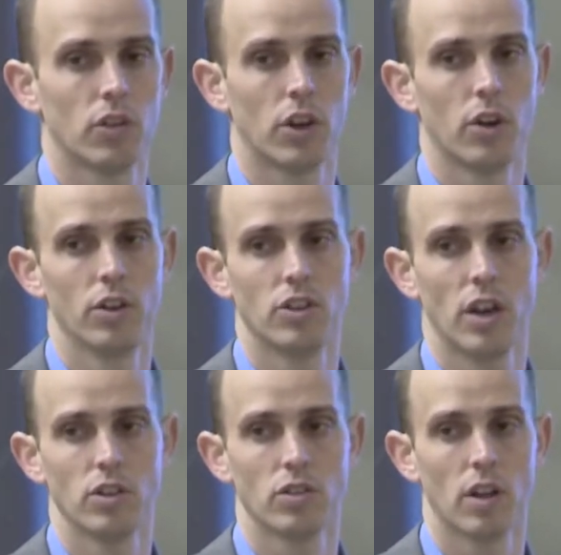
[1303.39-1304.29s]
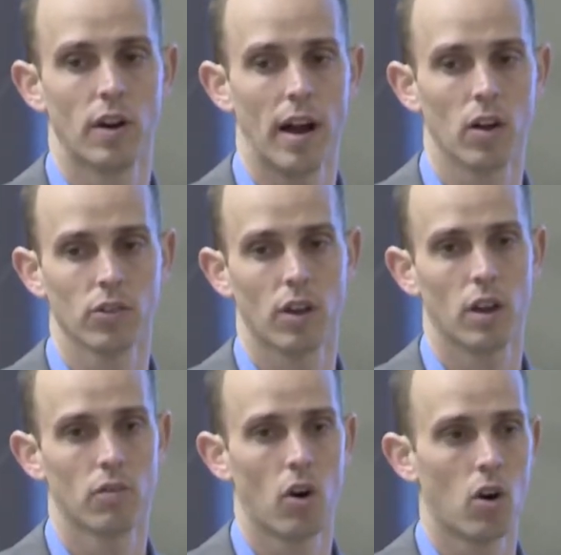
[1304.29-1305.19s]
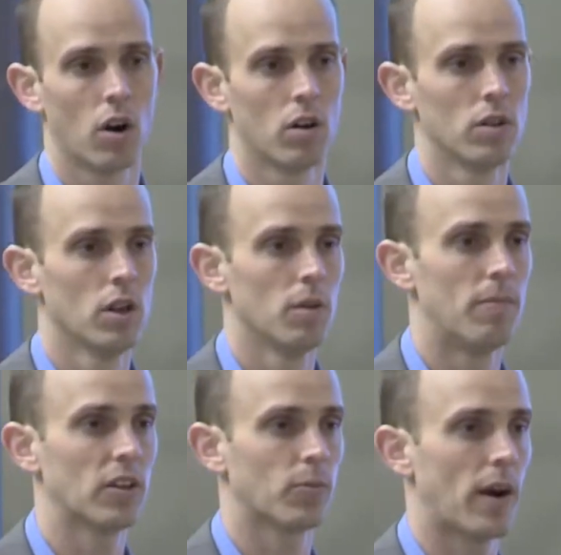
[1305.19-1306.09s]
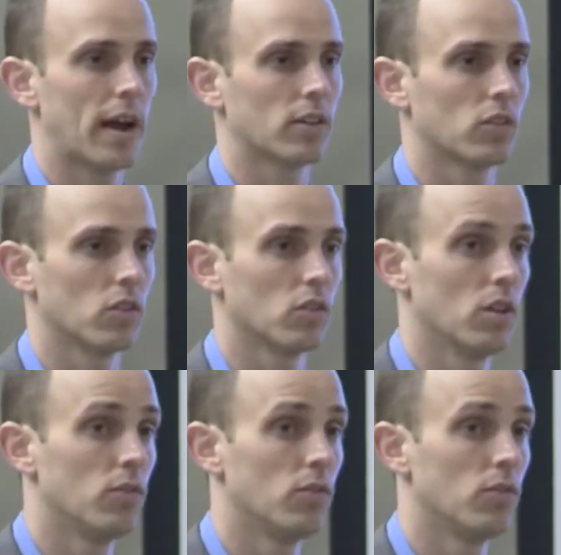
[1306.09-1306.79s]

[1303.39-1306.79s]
security changes that are outside of our best practices.